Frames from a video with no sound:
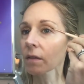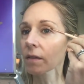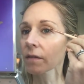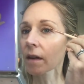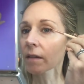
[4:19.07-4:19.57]

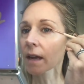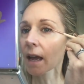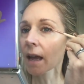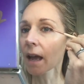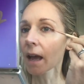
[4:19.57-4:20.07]
on the
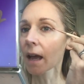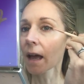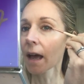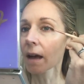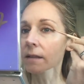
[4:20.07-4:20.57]
very
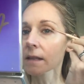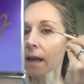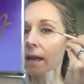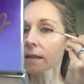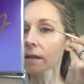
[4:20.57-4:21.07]
outer
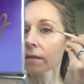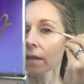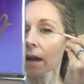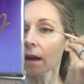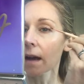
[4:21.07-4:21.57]
edge of
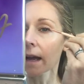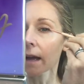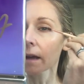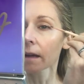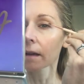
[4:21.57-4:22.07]
the
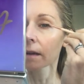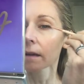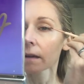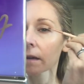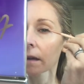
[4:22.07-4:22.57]
eye,
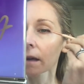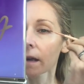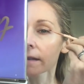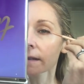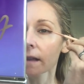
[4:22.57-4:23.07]

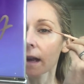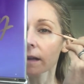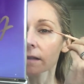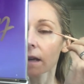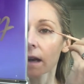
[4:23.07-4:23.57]
close to the
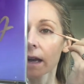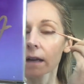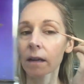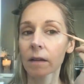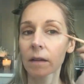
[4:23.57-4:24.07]
lash
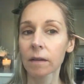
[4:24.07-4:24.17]
line,